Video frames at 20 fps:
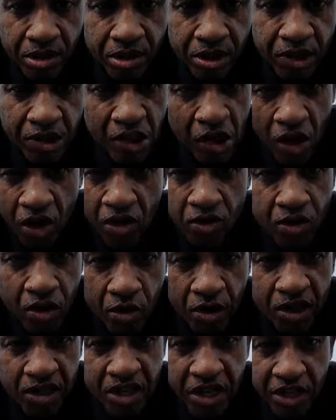And y'all don't
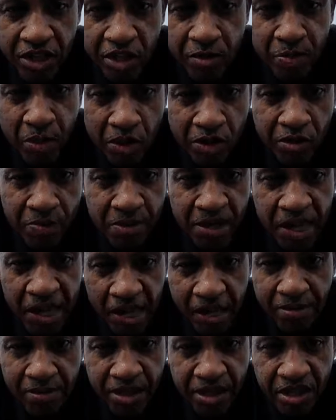know that there's supposed to be
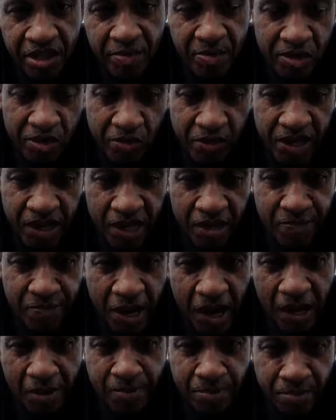enmity between
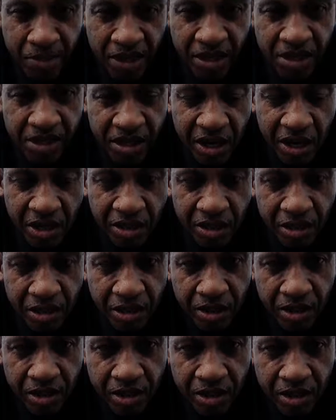hip-hop mother tongue
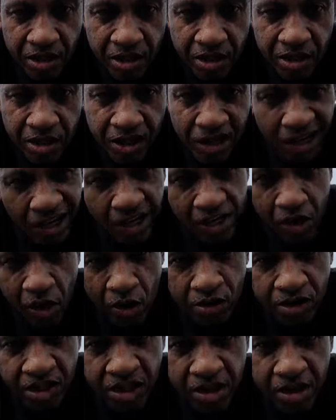and
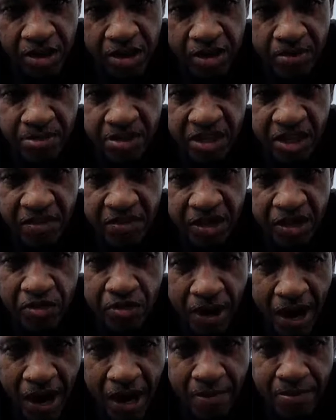Yo MTV
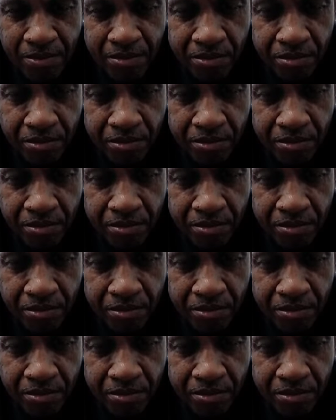rap.